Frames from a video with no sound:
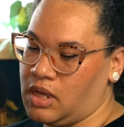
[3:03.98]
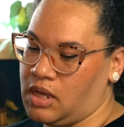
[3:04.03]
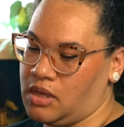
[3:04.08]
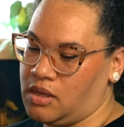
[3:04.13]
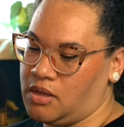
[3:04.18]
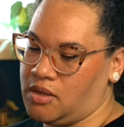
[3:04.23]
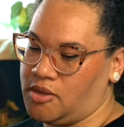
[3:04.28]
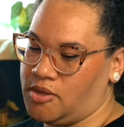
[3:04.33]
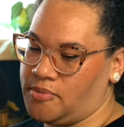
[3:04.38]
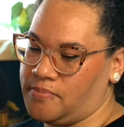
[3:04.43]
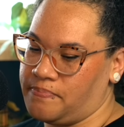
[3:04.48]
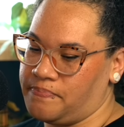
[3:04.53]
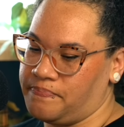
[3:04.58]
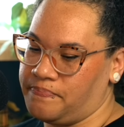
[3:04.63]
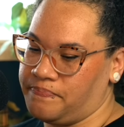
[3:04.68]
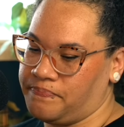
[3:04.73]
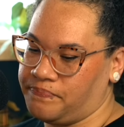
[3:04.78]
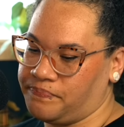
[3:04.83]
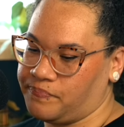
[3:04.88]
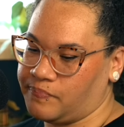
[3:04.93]

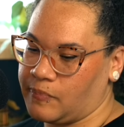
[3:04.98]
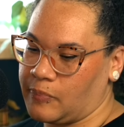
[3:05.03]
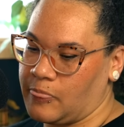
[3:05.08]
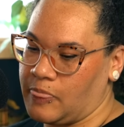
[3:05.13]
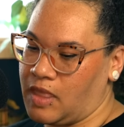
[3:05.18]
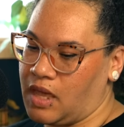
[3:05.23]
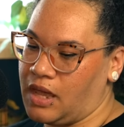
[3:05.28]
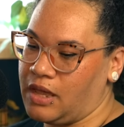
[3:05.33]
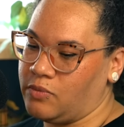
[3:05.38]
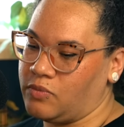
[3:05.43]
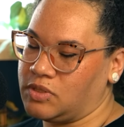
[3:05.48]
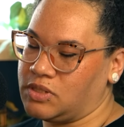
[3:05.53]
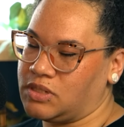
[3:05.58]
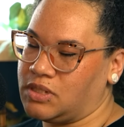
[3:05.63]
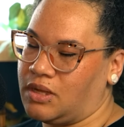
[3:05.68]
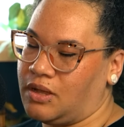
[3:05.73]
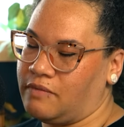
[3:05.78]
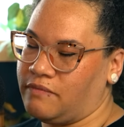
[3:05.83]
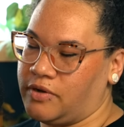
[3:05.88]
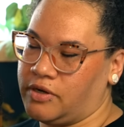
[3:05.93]
Um, I
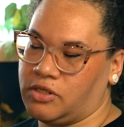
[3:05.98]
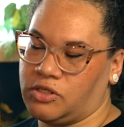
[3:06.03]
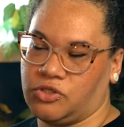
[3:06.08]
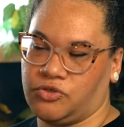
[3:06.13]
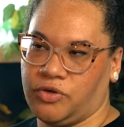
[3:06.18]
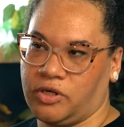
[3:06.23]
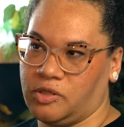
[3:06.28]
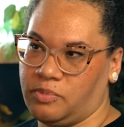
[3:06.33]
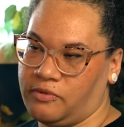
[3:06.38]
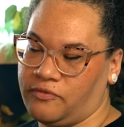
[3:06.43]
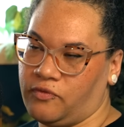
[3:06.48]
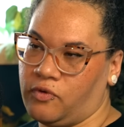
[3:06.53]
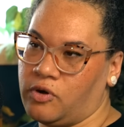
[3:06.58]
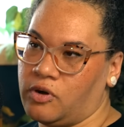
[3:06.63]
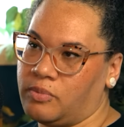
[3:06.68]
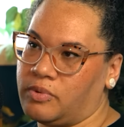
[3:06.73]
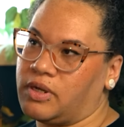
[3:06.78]
was not very strict before,